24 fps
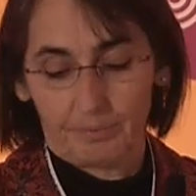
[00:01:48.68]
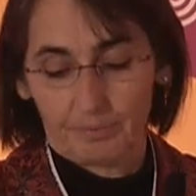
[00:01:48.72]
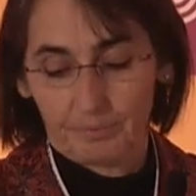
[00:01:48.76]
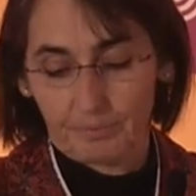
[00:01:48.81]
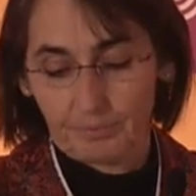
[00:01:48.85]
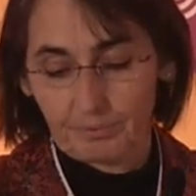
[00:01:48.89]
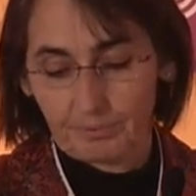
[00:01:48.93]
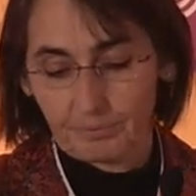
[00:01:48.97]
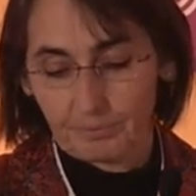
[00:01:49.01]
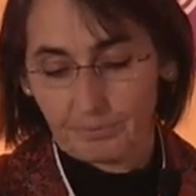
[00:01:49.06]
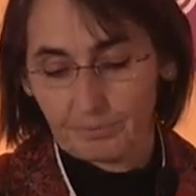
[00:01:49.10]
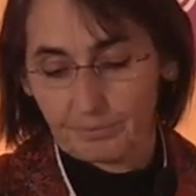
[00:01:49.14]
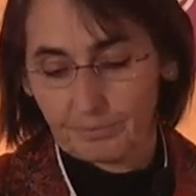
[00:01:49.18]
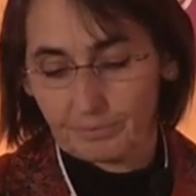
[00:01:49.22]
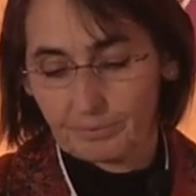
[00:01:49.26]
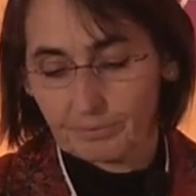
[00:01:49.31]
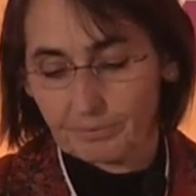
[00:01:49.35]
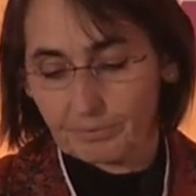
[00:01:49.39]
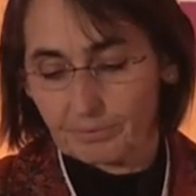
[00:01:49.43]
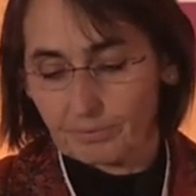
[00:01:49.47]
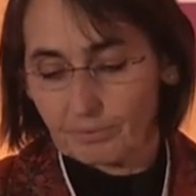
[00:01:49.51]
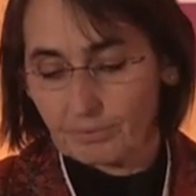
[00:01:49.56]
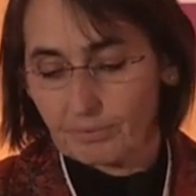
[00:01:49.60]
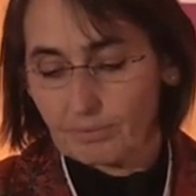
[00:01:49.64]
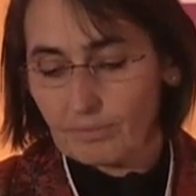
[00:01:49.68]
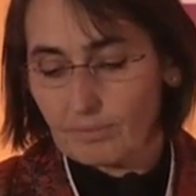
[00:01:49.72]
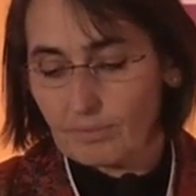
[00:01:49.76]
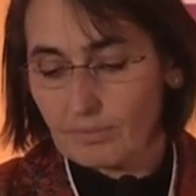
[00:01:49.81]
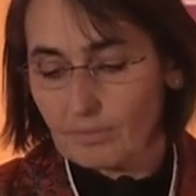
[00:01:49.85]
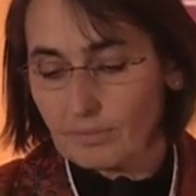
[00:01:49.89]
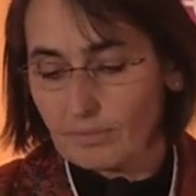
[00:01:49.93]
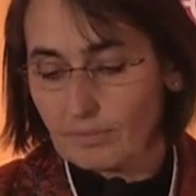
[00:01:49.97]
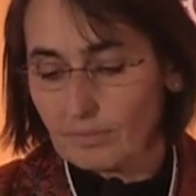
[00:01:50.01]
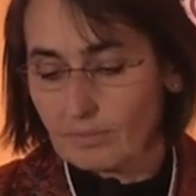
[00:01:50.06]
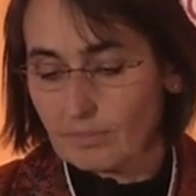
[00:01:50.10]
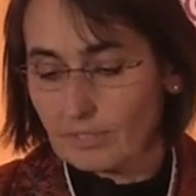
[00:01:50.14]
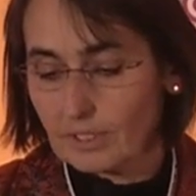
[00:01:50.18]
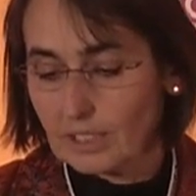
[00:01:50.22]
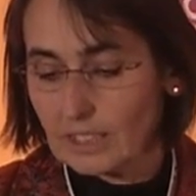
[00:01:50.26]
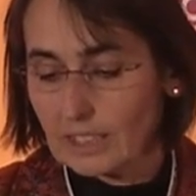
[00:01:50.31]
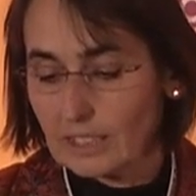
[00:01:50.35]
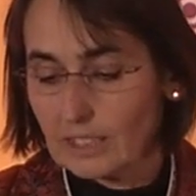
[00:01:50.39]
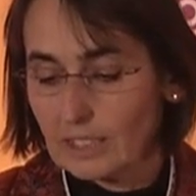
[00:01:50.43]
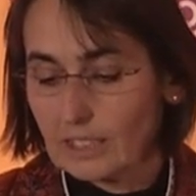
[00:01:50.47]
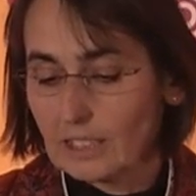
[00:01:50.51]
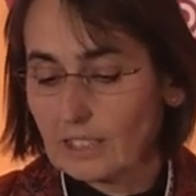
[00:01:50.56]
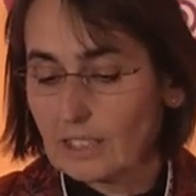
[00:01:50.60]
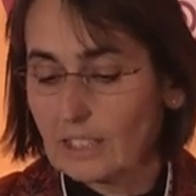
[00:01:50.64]

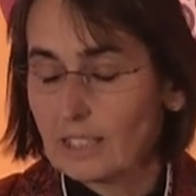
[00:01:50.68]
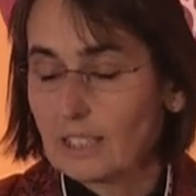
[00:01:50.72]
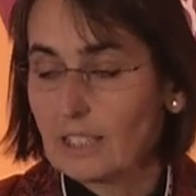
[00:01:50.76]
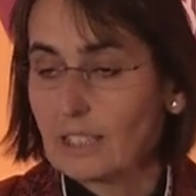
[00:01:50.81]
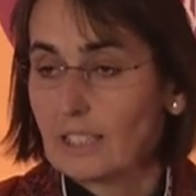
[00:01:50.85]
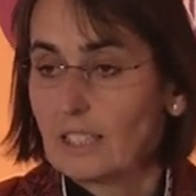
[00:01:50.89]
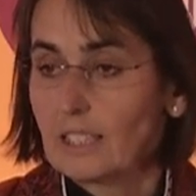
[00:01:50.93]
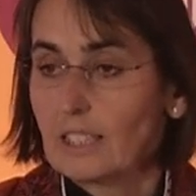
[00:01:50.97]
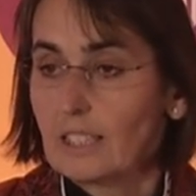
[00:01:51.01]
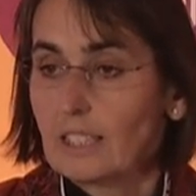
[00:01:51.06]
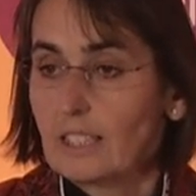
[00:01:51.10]
(silence)